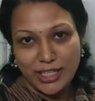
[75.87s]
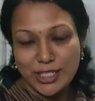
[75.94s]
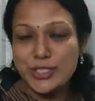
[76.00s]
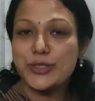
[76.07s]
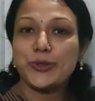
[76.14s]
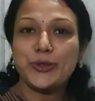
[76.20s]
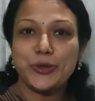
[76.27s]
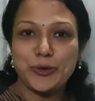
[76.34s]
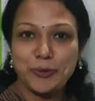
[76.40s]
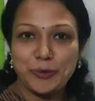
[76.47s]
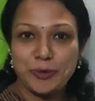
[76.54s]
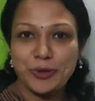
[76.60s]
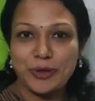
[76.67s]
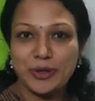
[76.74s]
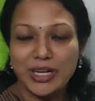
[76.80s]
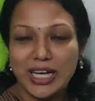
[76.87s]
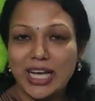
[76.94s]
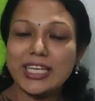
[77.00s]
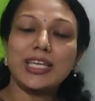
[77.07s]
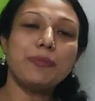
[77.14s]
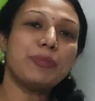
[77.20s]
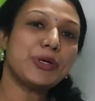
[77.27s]
As you know,
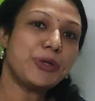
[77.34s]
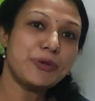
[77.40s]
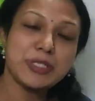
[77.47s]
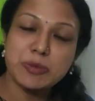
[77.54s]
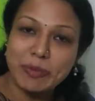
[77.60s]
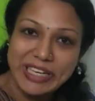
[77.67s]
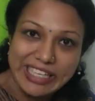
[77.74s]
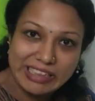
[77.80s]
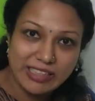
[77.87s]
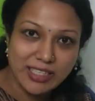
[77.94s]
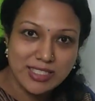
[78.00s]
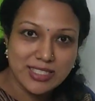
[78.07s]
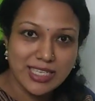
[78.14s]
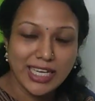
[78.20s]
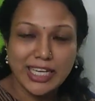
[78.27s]
I can produce many things.